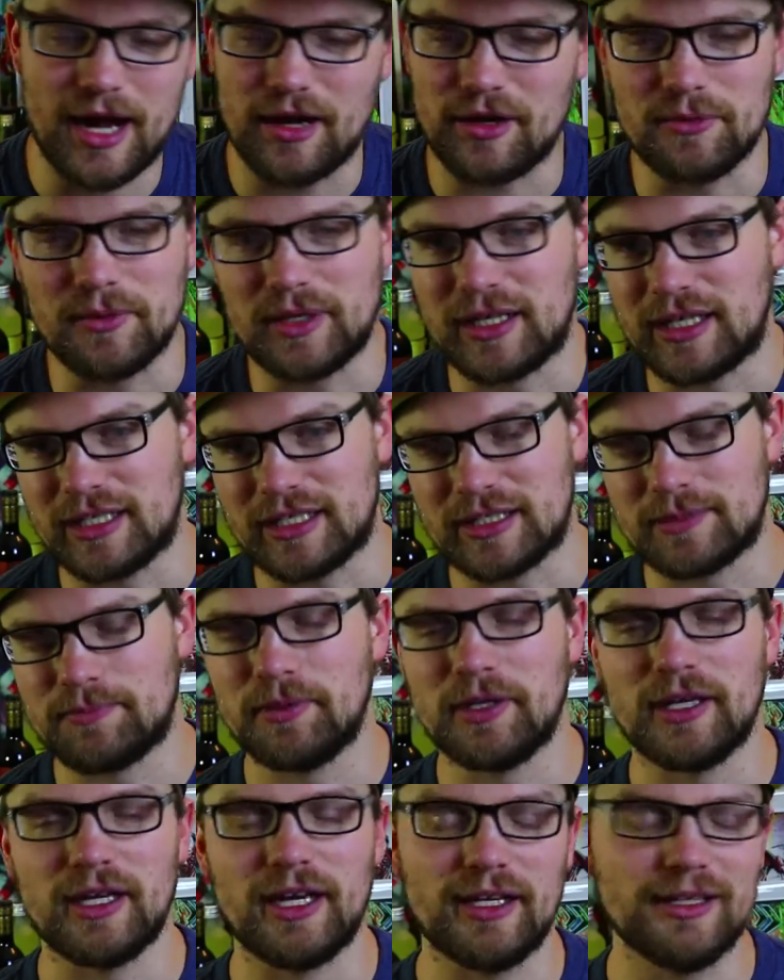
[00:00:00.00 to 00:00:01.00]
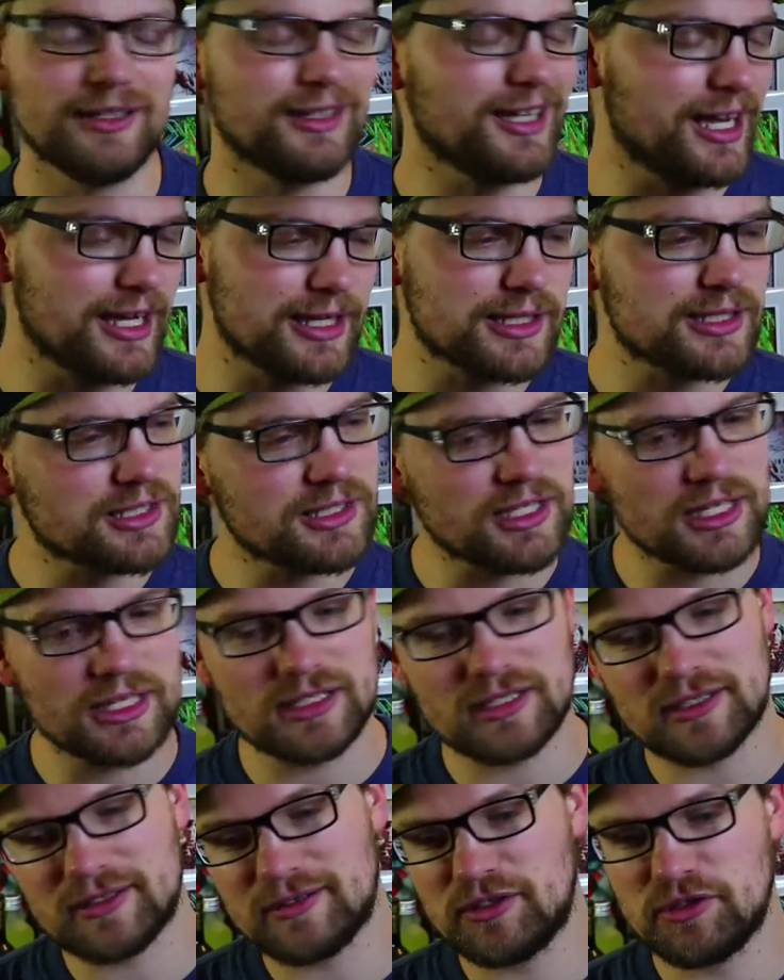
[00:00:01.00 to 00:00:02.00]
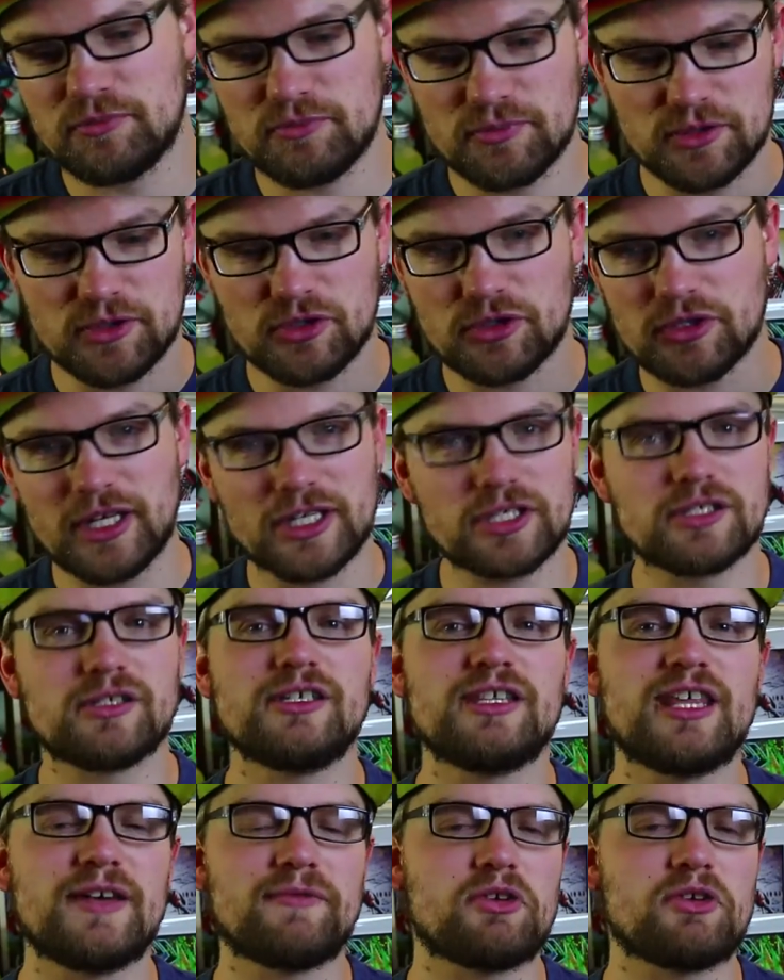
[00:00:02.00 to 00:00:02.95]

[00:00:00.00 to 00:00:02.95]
I don't know what it is, but it's traditionally